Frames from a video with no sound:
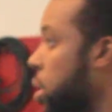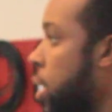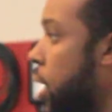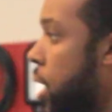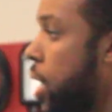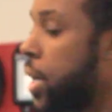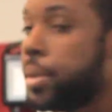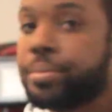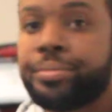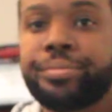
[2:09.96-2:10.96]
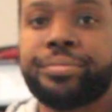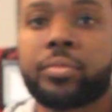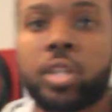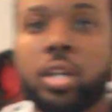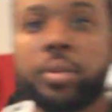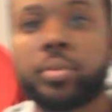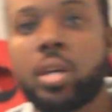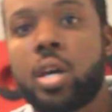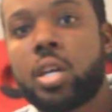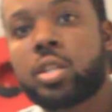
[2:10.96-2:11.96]
So
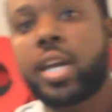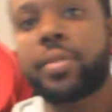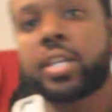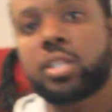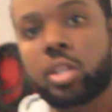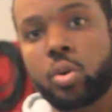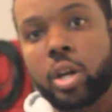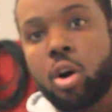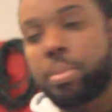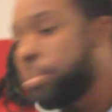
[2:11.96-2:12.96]
yeah, that's just a quick open